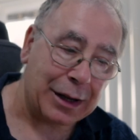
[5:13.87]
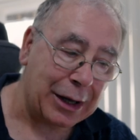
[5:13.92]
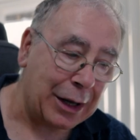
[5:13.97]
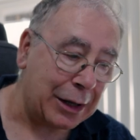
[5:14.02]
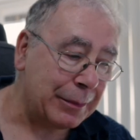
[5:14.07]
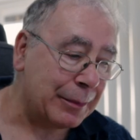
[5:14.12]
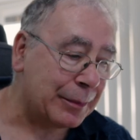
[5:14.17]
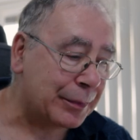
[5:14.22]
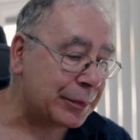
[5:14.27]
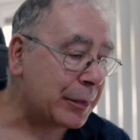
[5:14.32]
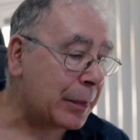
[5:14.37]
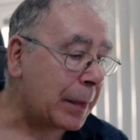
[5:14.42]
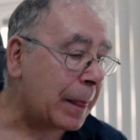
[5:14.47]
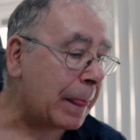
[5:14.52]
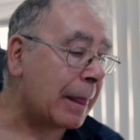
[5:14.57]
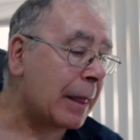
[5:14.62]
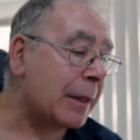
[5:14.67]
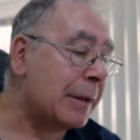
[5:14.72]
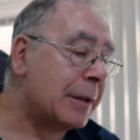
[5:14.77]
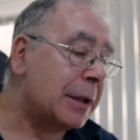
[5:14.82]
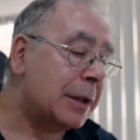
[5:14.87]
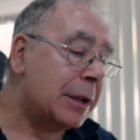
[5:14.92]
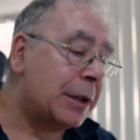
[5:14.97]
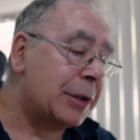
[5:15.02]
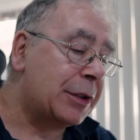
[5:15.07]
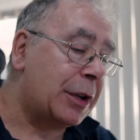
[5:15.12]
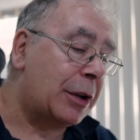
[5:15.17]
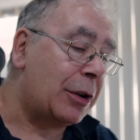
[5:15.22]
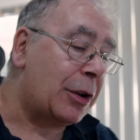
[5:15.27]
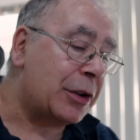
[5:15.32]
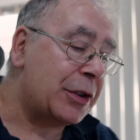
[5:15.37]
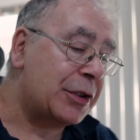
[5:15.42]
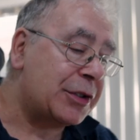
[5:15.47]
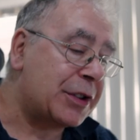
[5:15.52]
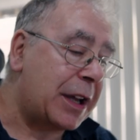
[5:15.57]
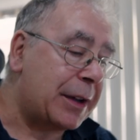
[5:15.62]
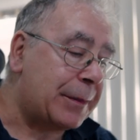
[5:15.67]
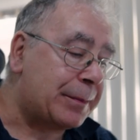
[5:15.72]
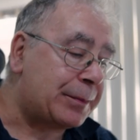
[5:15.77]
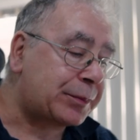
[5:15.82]
Okay? So like I
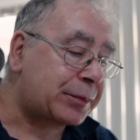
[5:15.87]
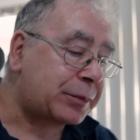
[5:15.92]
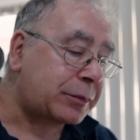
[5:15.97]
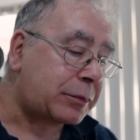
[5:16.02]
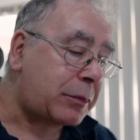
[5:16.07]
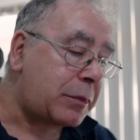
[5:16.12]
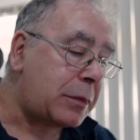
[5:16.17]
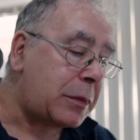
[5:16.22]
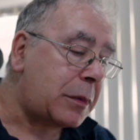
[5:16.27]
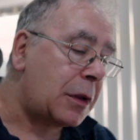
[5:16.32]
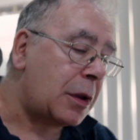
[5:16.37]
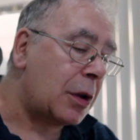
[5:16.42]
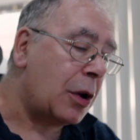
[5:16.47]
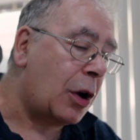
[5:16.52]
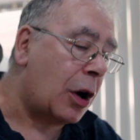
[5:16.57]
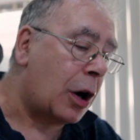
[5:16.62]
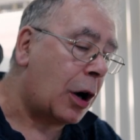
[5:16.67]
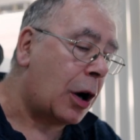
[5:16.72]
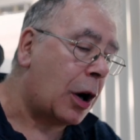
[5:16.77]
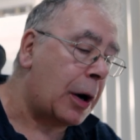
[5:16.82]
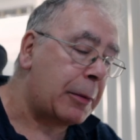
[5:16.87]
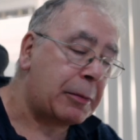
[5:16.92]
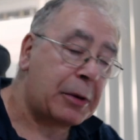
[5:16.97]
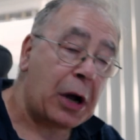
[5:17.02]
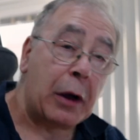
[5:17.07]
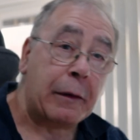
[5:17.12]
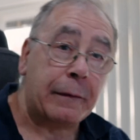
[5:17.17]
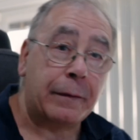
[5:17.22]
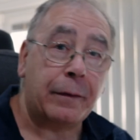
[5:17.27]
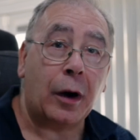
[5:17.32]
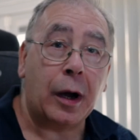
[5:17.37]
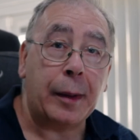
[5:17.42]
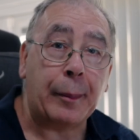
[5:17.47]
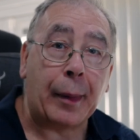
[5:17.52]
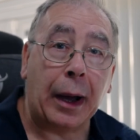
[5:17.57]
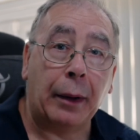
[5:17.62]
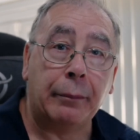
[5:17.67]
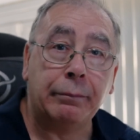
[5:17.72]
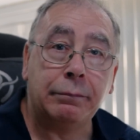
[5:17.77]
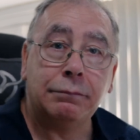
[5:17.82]
said, I'm going
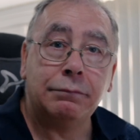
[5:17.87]
fibre.